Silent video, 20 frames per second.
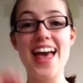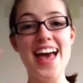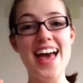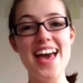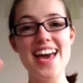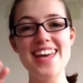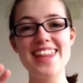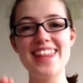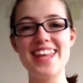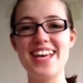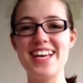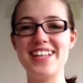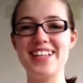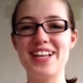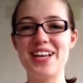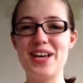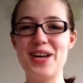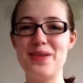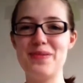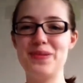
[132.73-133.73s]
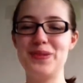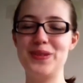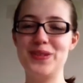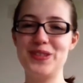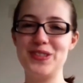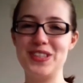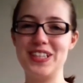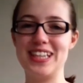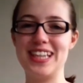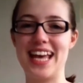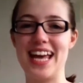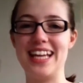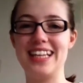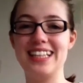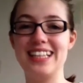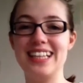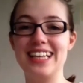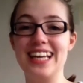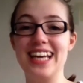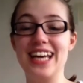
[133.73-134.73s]
Hey there, I hope you enjoyed that.
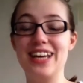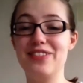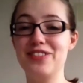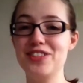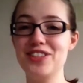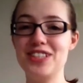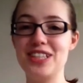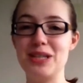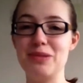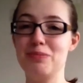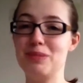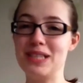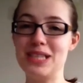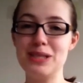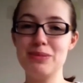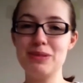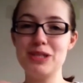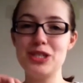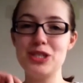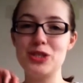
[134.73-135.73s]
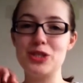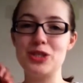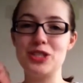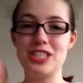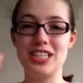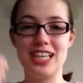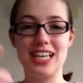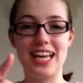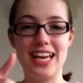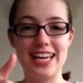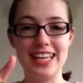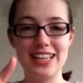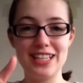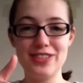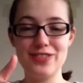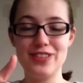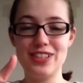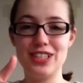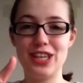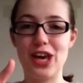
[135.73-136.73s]
If you did, please be sure to like
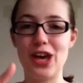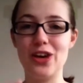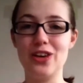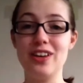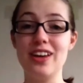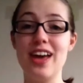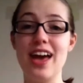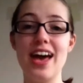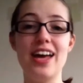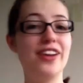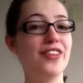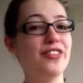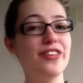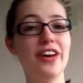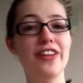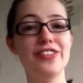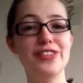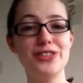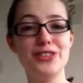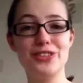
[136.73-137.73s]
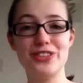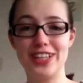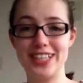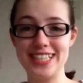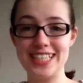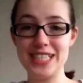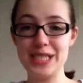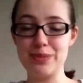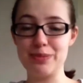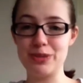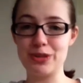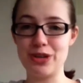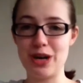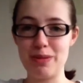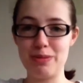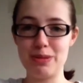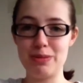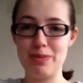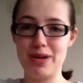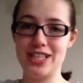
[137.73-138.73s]
this video and if you haven't already,
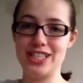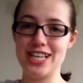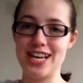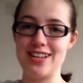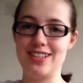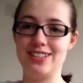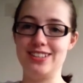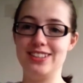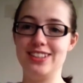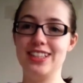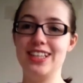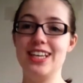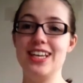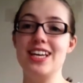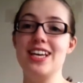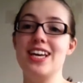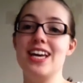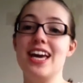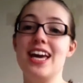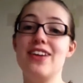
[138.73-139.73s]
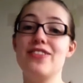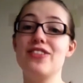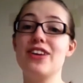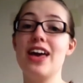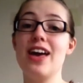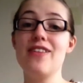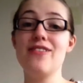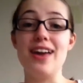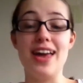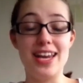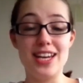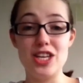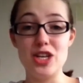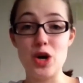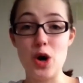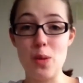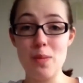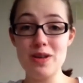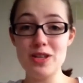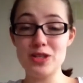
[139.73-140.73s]
subscribe to my channel. If you have any
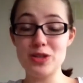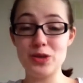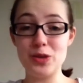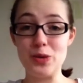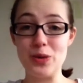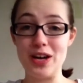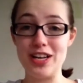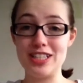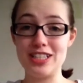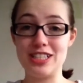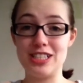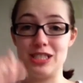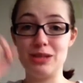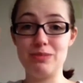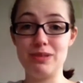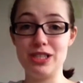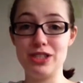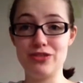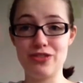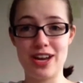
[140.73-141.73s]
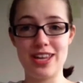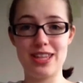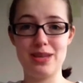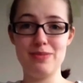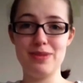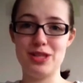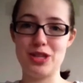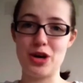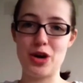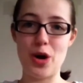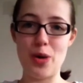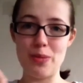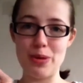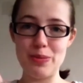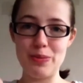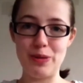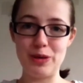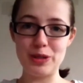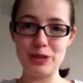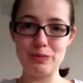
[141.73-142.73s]
comments or questions, please write them in the
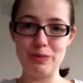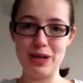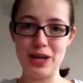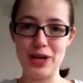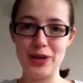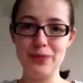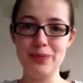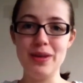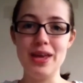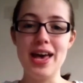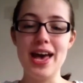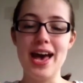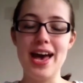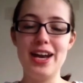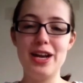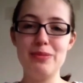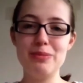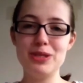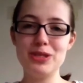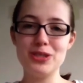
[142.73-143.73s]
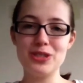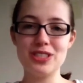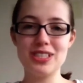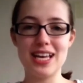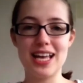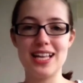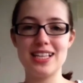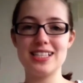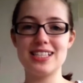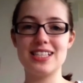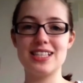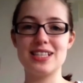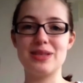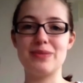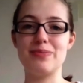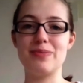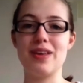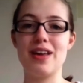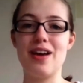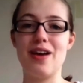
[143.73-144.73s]
comment box below and I'll be sure to answer
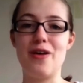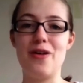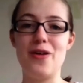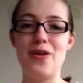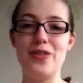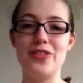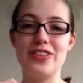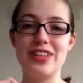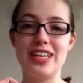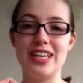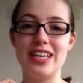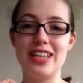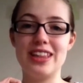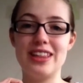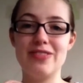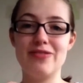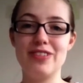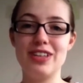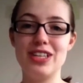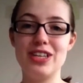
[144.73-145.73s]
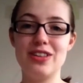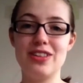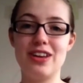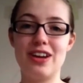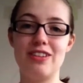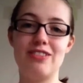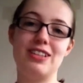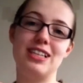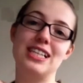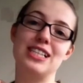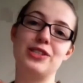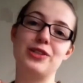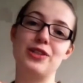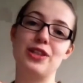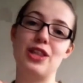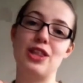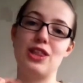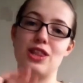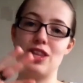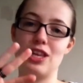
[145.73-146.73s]
them on the video that I release on
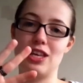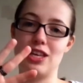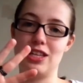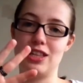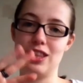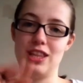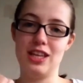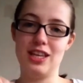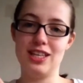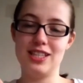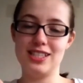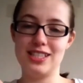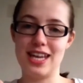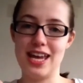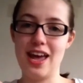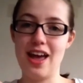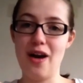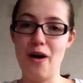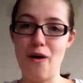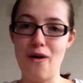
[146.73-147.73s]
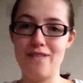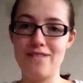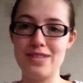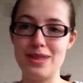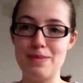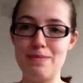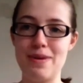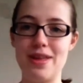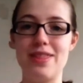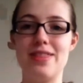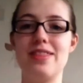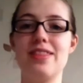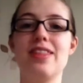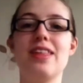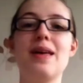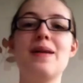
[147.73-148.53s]
the third Thursday of the month.